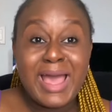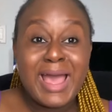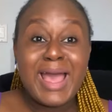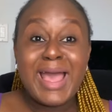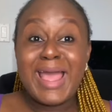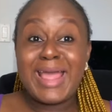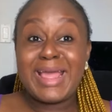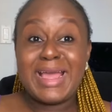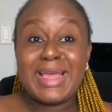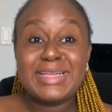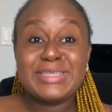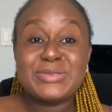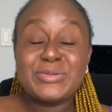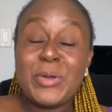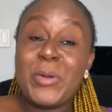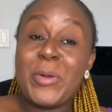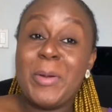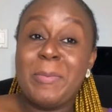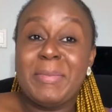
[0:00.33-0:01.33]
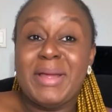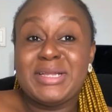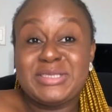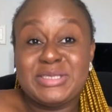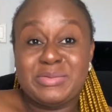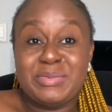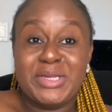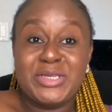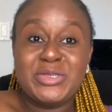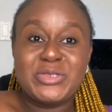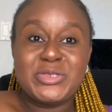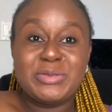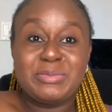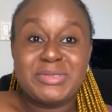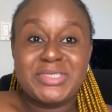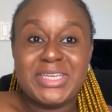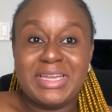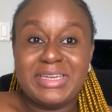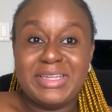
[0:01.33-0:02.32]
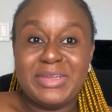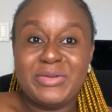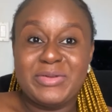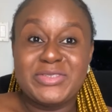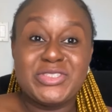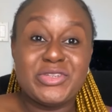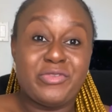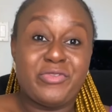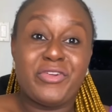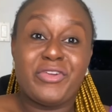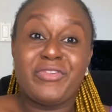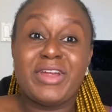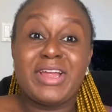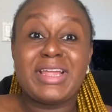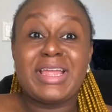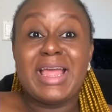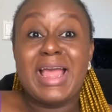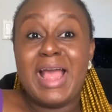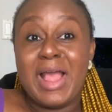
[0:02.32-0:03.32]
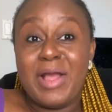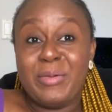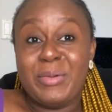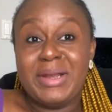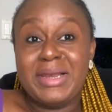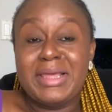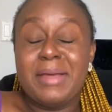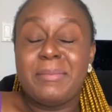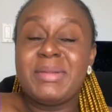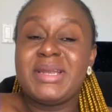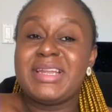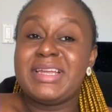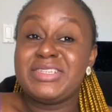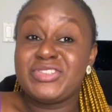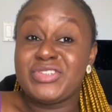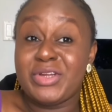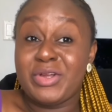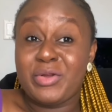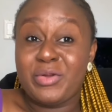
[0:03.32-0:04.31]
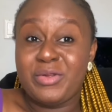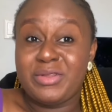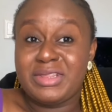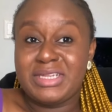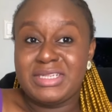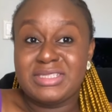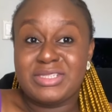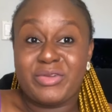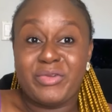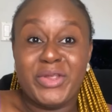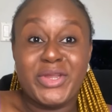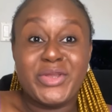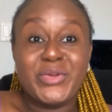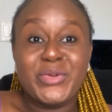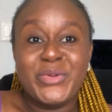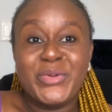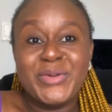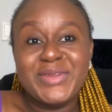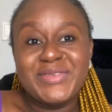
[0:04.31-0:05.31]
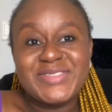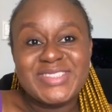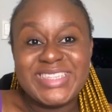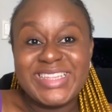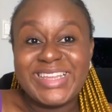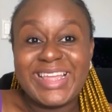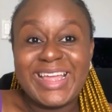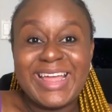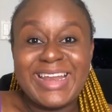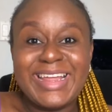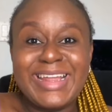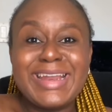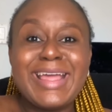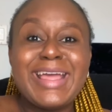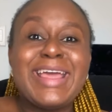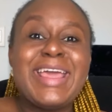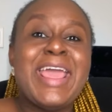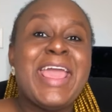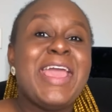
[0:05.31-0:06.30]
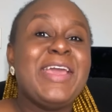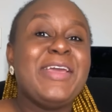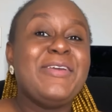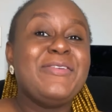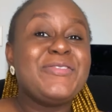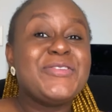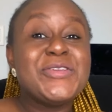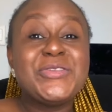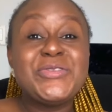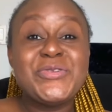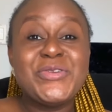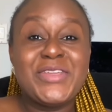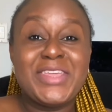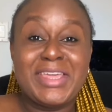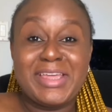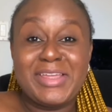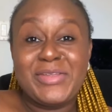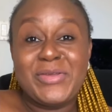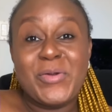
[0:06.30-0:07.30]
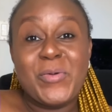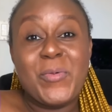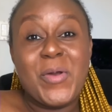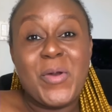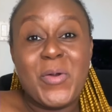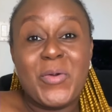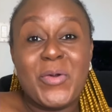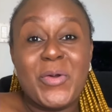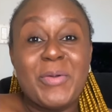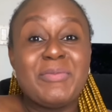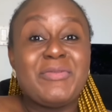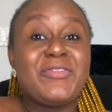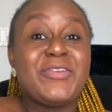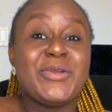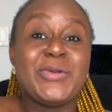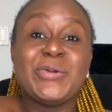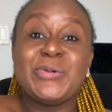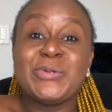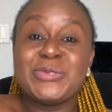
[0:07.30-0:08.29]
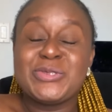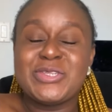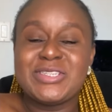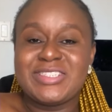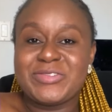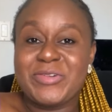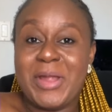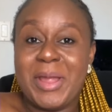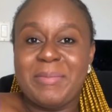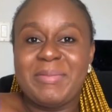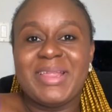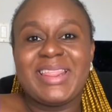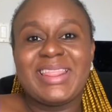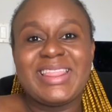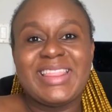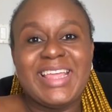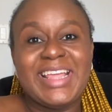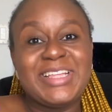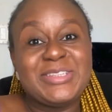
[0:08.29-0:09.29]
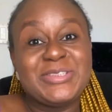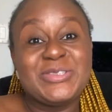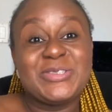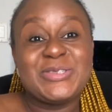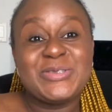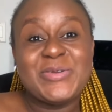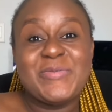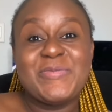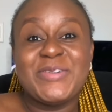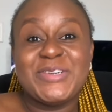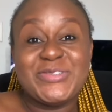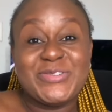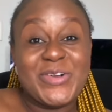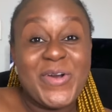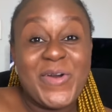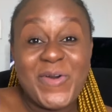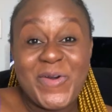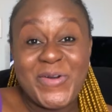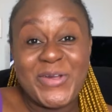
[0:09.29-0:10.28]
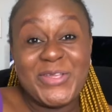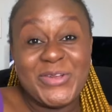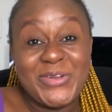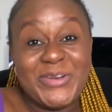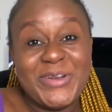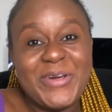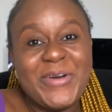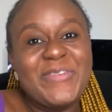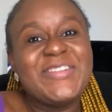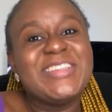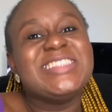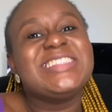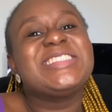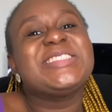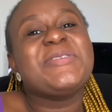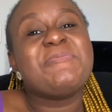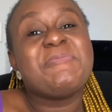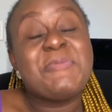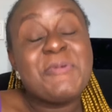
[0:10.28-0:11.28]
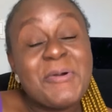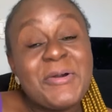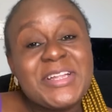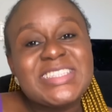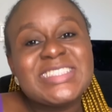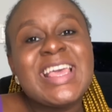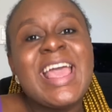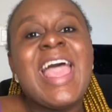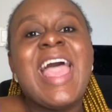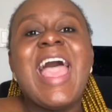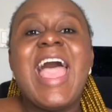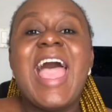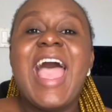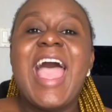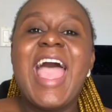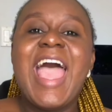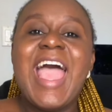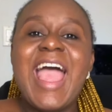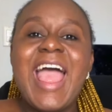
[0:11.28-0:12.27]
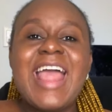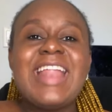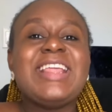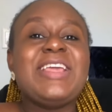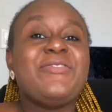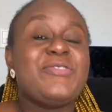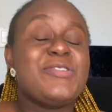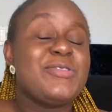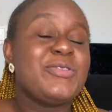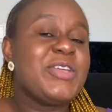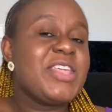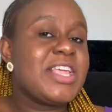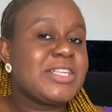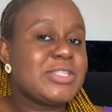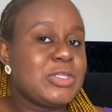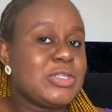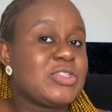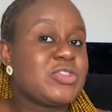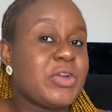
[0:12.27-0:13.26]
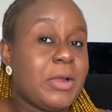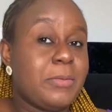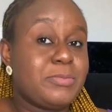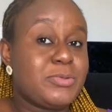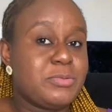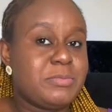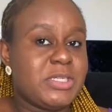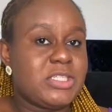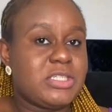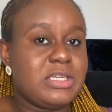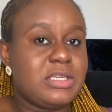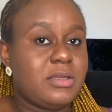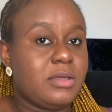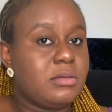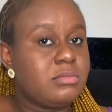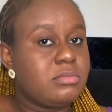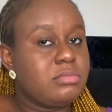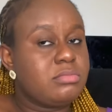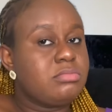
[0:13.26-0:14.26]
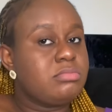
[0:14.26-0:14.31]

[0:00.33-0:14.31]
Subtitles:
Hi guys, welcome back to my YouTube channel. It's your favorite girl, Emily. I'm a Nigerian content creator who lives in Canada. If you're new here, you're welcome. If you're an old subscriber, thank you so much for all your love and support. And if you're not yet subscribed to my channel,